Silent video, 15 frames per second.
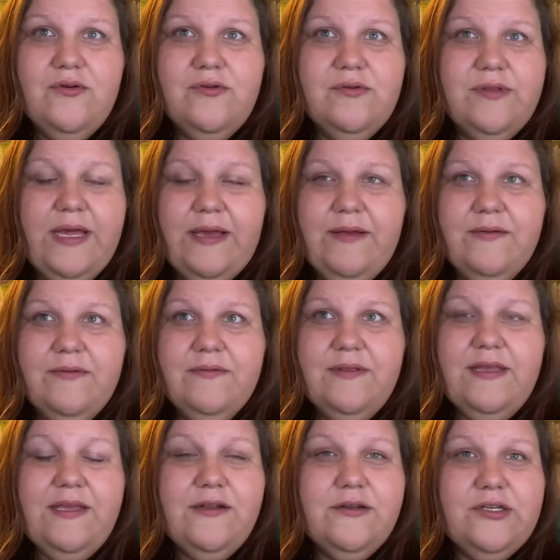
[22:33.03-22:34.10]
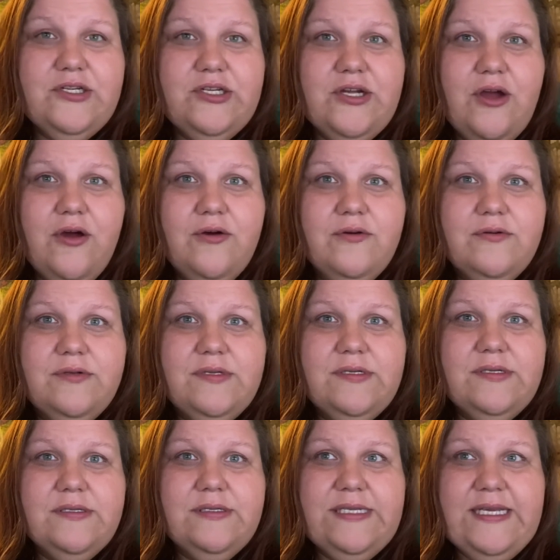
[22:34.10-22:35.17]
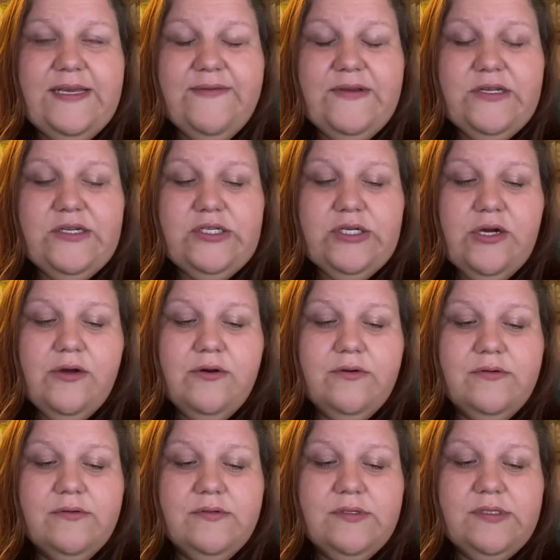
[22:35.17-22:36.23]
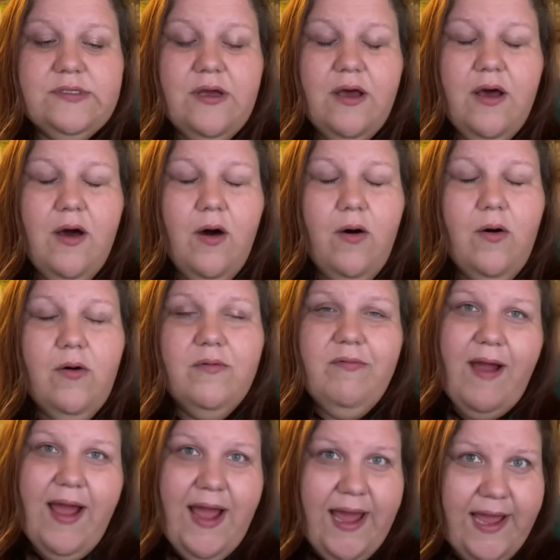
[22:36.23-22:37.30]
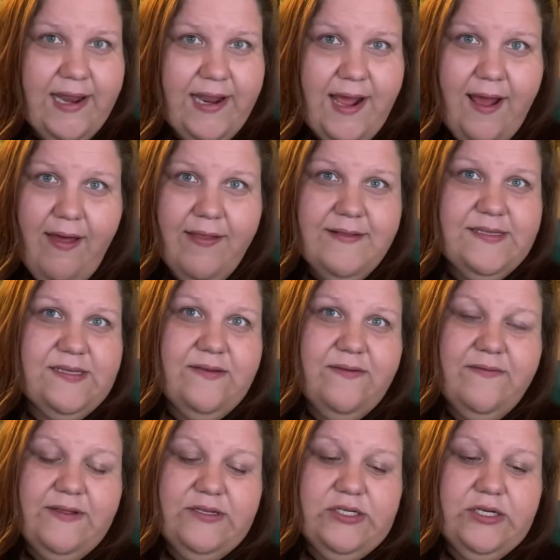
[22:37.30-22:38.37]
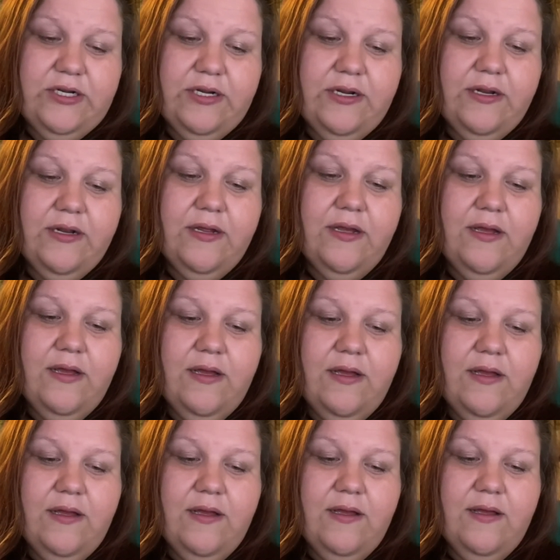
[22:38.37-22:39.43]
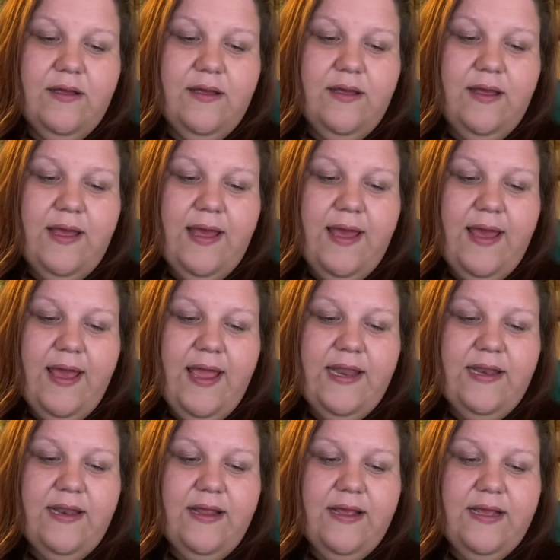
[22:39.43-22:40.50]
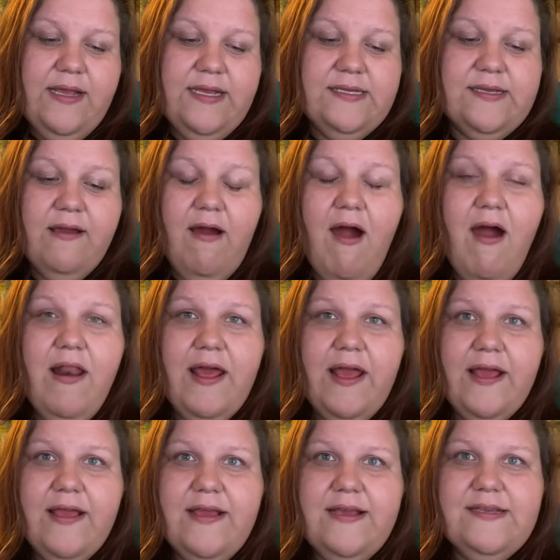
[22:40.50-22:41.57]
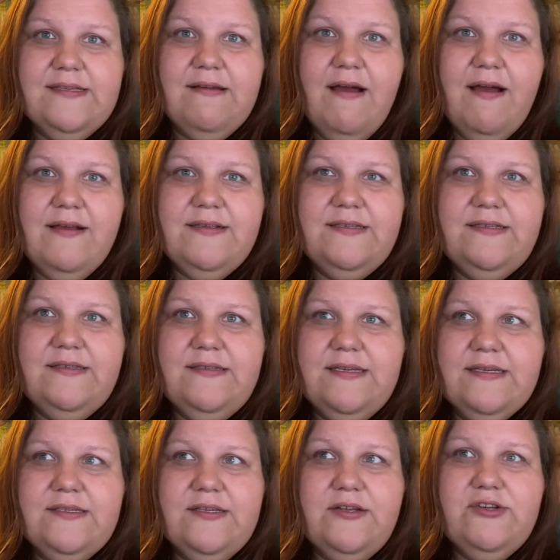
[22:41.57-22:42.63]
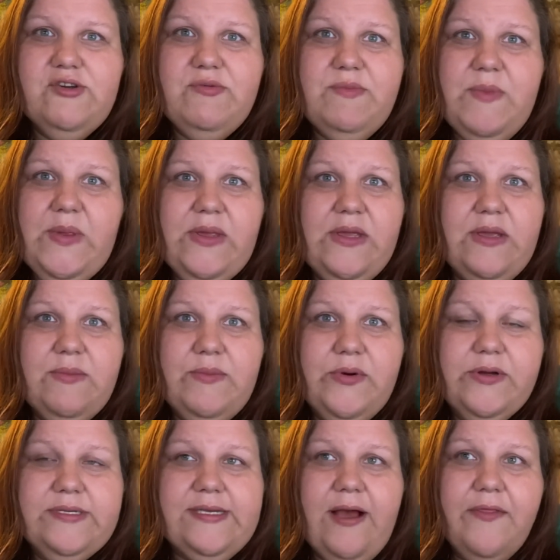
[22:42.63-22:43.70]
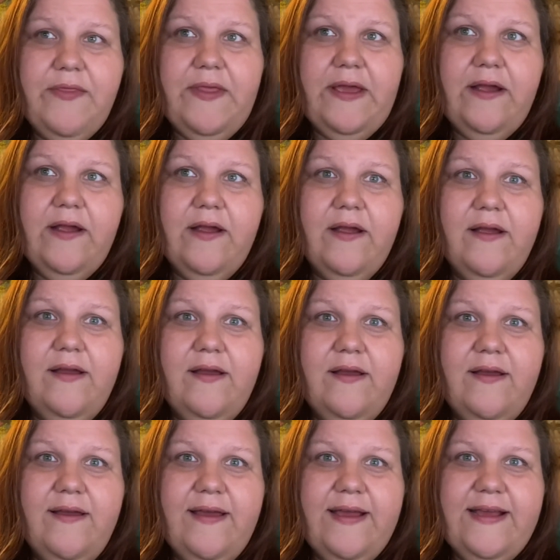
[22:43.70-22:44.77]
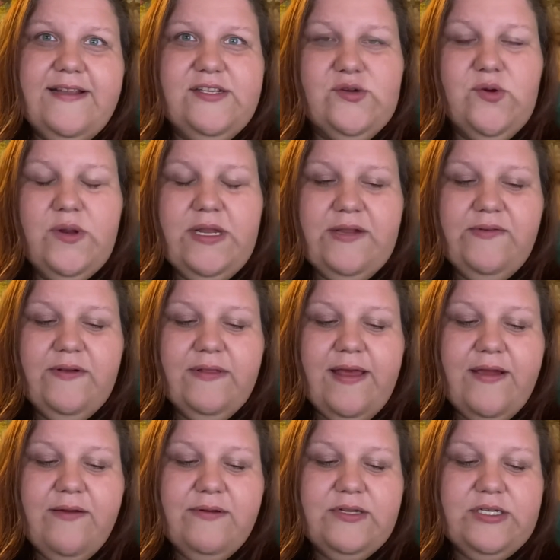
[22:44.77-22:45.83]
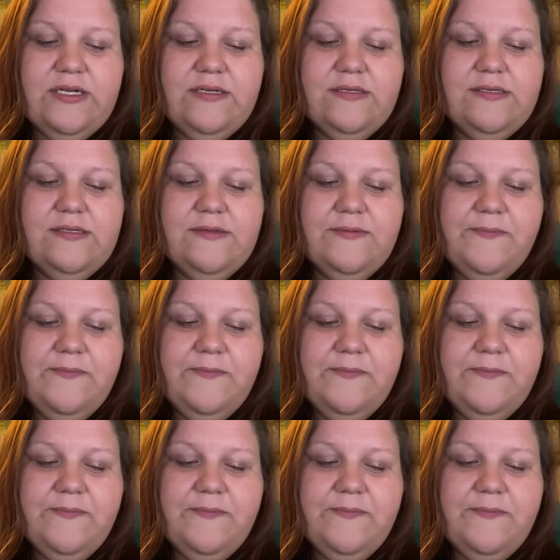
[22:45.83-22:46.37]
like theater shows, TV shows, a whole ride at Islands of Adventure. And he's iconic. He's got 600 million books out there in 20 different languages.